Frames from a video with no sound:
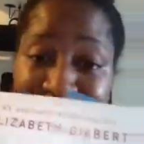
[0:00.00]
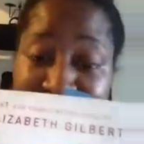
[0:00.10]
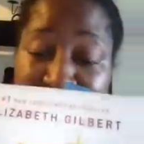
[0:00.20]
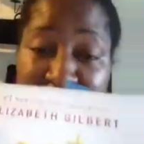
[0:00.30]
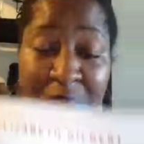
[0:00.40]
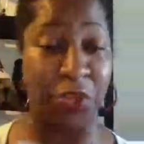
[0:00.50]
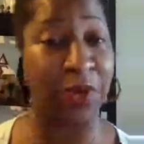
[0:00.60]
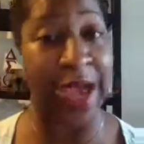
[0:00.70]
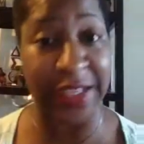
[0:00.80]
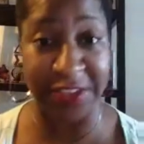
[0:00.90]
you know, and you
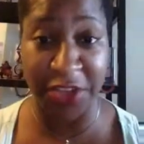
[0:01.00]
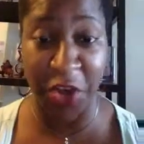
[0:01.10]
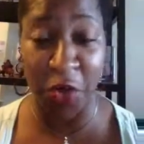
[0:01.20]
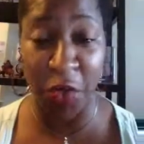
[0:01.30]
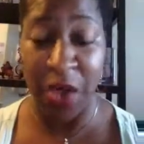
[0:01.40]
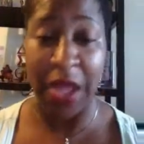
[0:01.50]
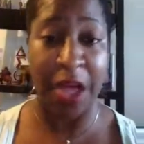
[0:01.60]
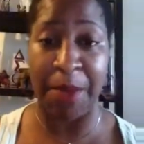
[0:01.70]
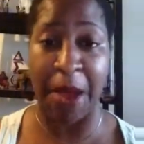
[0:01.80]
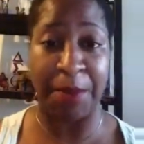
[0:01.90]
guys know
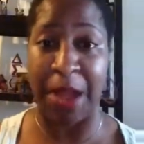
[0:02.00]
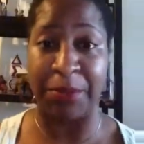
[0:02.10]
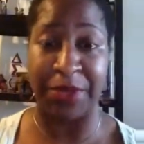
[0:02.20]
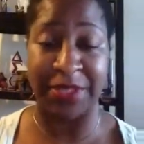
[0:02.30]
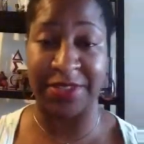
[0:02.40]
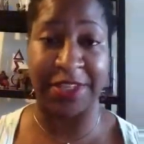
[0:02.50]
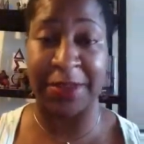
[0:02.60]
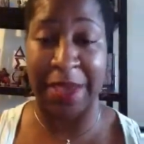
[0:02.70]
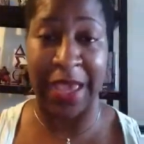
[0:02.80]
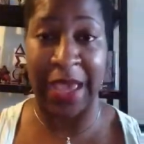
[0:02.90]
about my books in
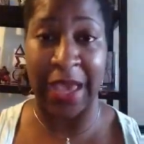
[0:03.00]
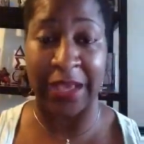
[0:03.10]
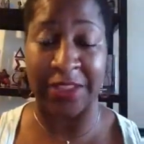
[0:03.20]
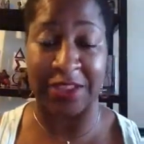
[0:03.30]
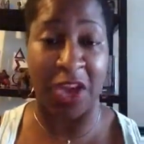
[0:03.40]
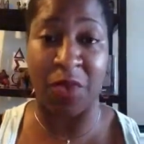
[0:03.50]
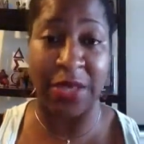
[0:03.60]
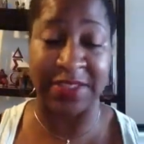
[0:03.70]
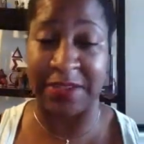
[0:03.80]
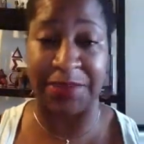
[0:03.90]
a bag, it's
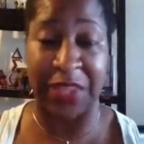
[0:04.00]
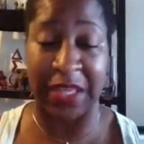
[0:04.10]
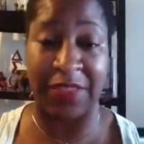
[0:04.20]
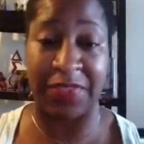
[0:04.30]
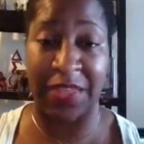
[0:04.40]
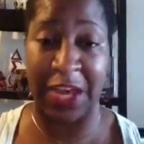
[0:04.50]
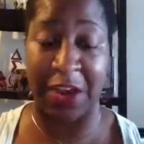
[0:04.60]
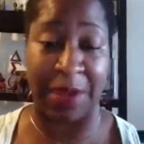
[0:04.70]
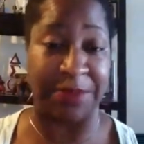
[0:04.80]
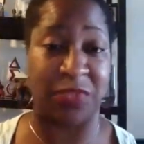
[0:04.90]
always something in
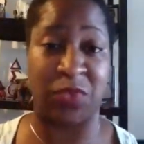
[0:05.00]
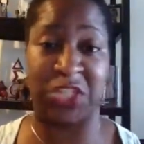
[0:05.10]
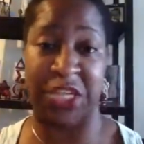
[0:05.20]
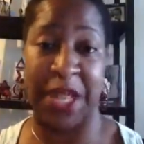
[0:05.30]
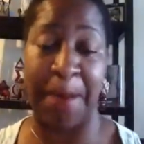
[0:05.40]
there. I'm switching